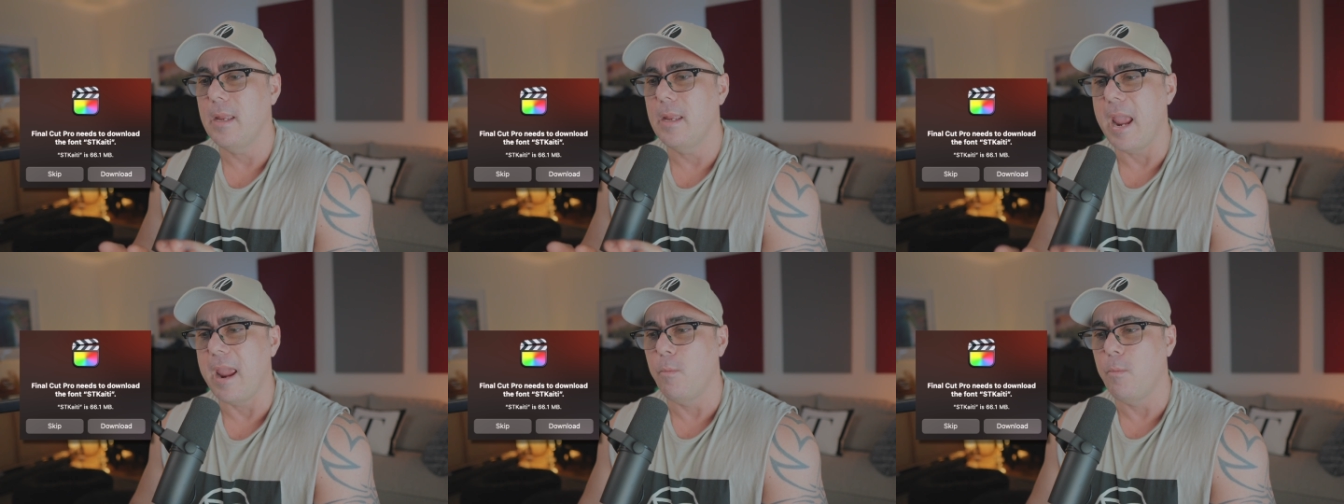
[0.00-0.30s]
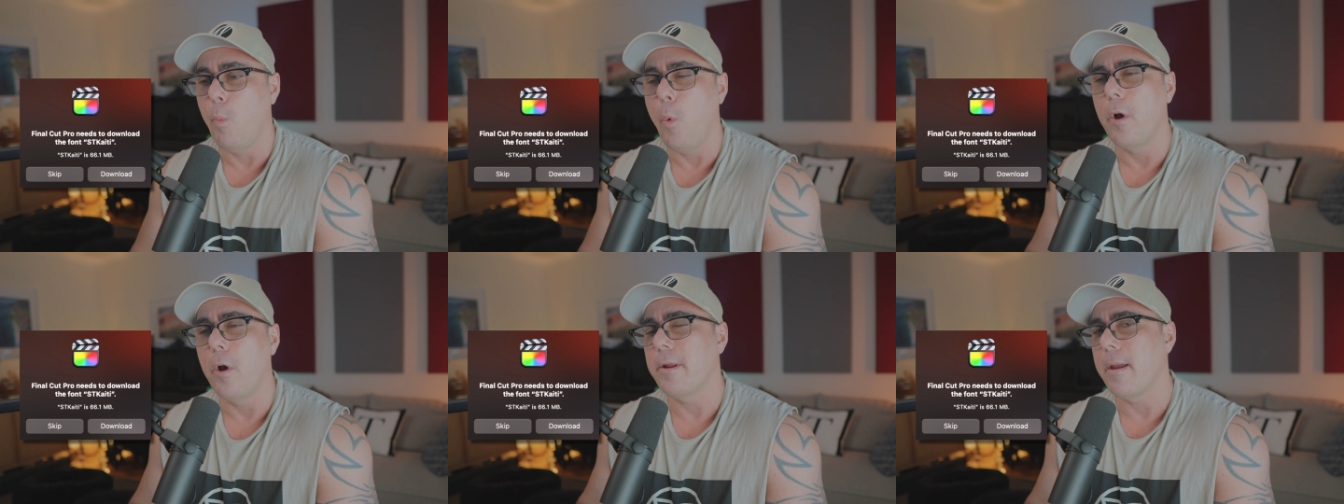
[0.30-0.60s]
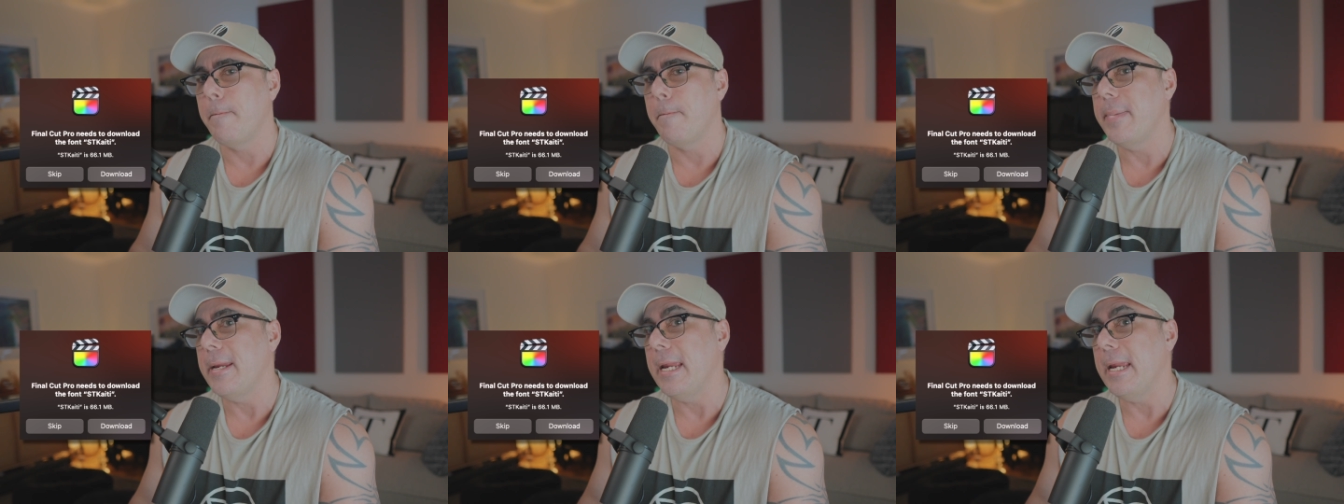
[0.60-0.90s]
And what
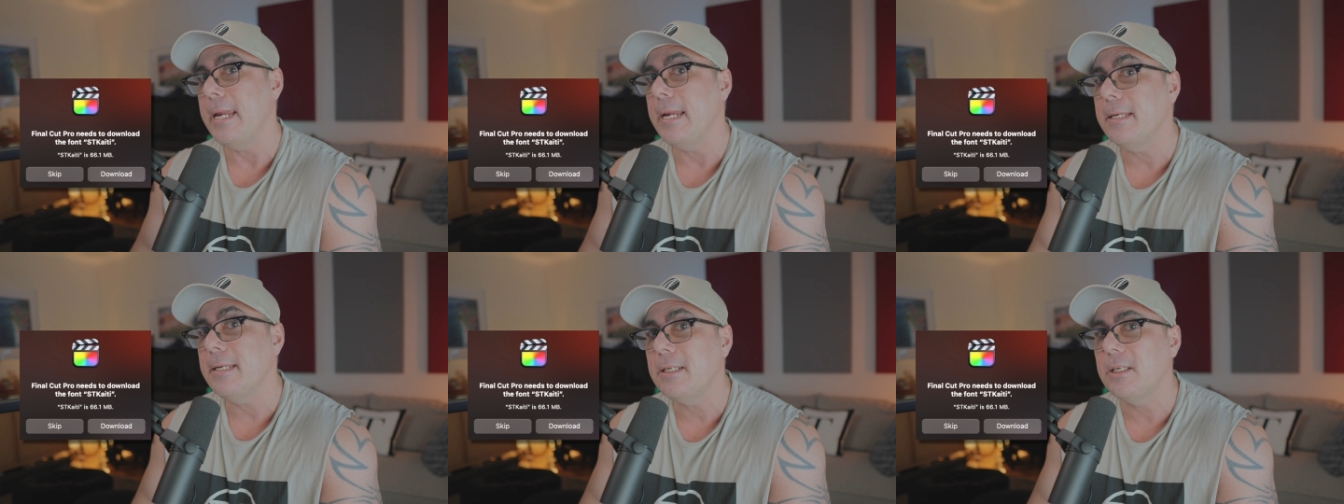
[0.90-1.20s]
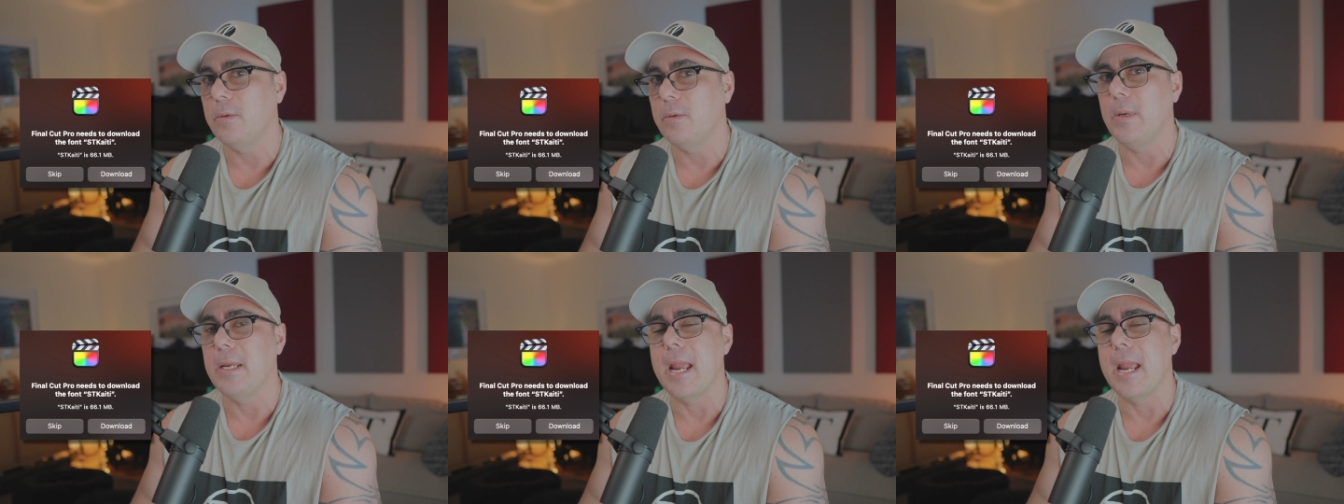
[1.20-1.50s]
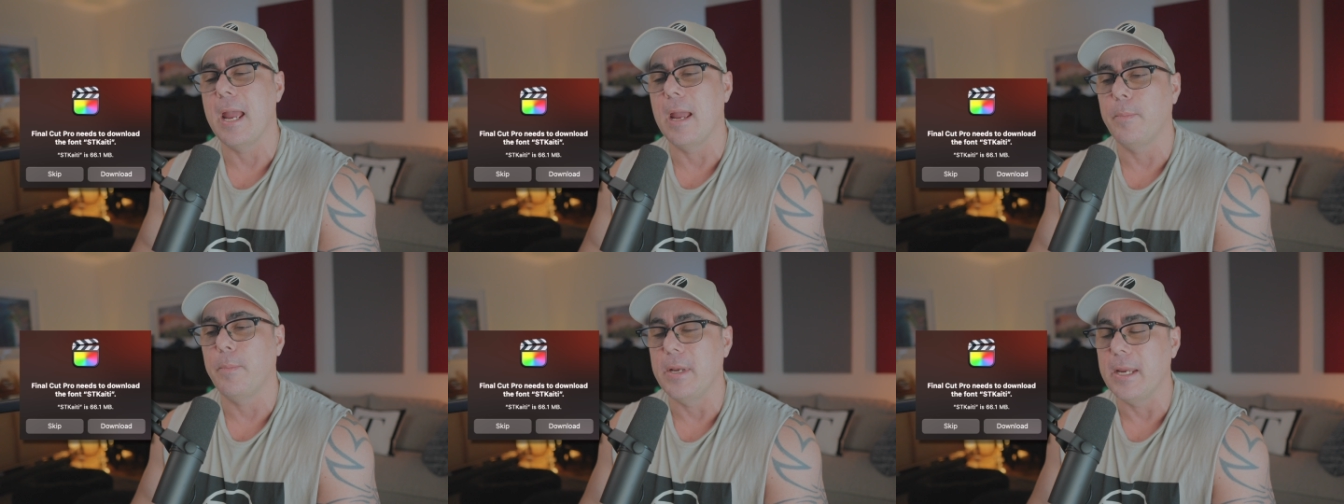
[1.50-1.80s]
appears to be
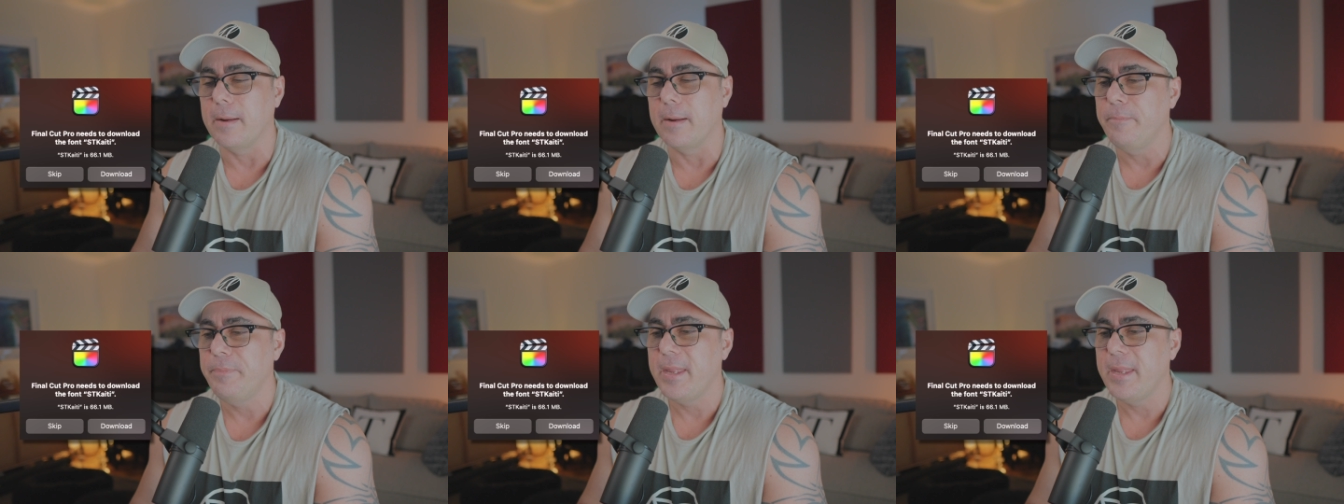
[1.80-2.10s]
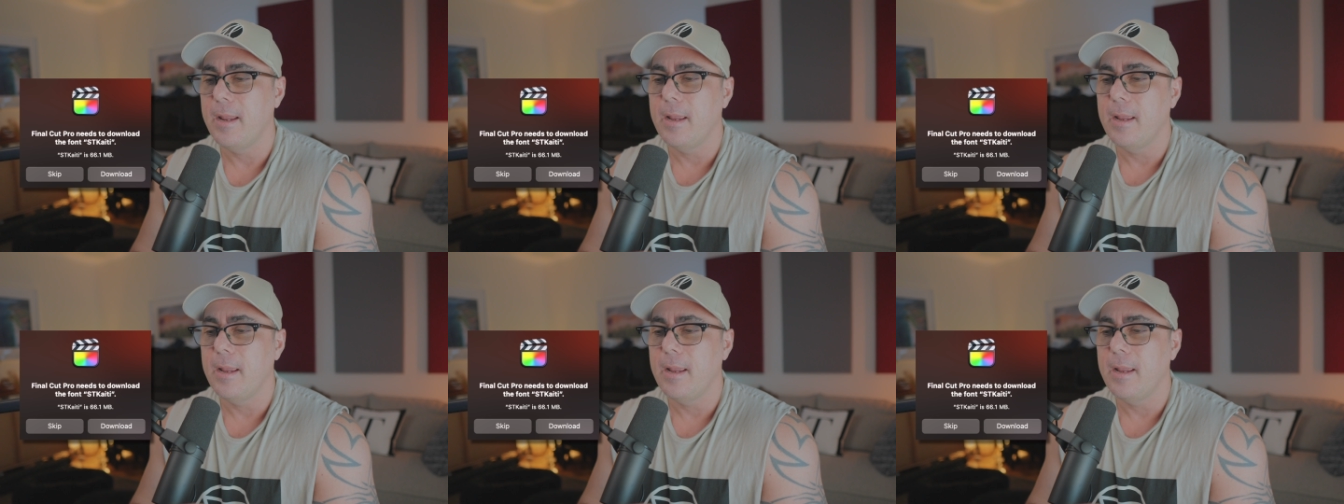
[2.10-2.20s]
happening